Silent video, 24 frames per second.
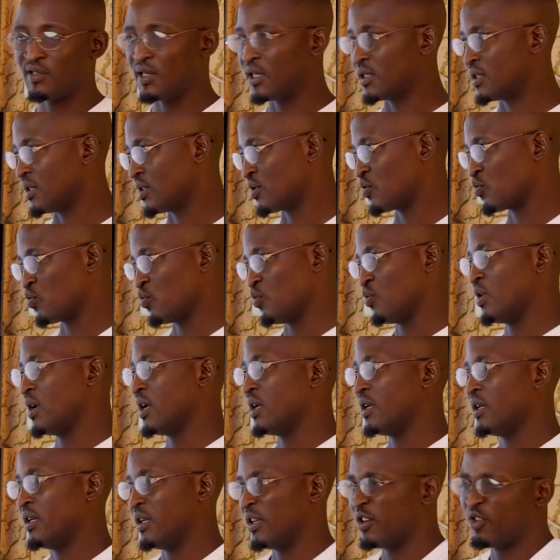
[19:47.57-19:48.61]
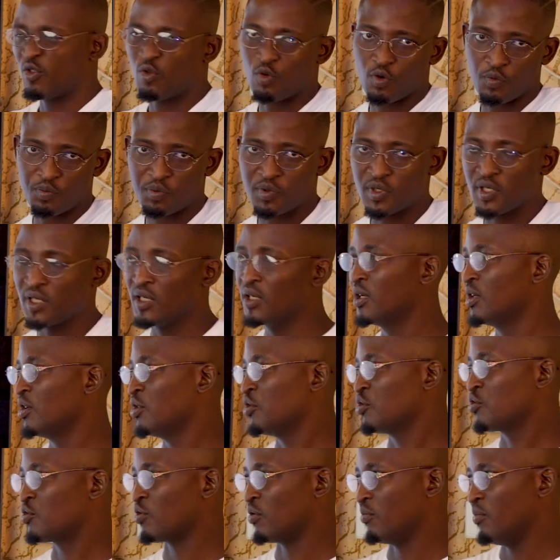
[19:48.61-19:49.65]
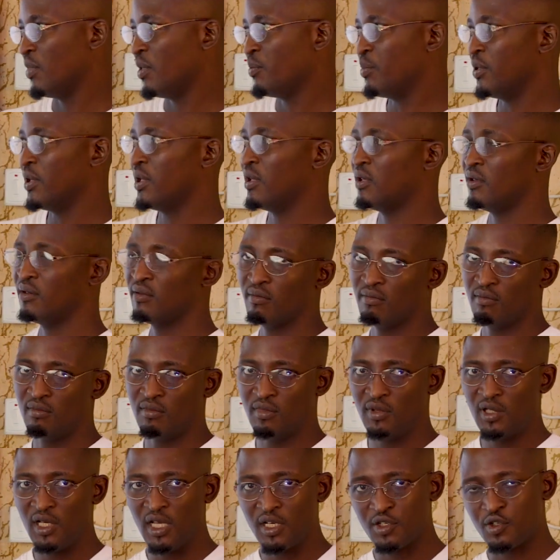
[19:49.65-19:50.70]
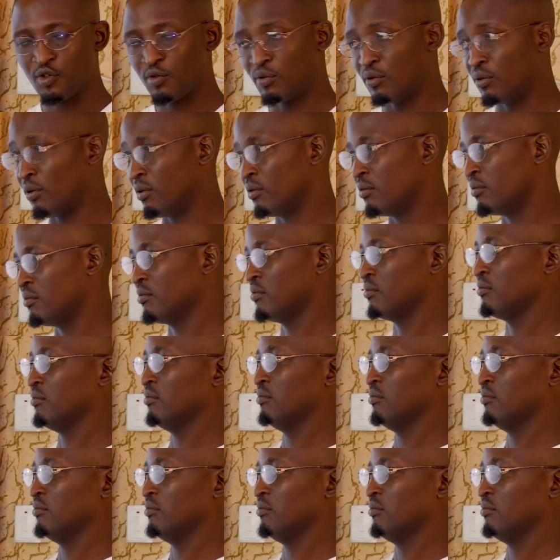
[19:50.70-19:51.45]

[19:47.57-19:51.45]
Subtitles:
That is, we were in groups. So maybe later on,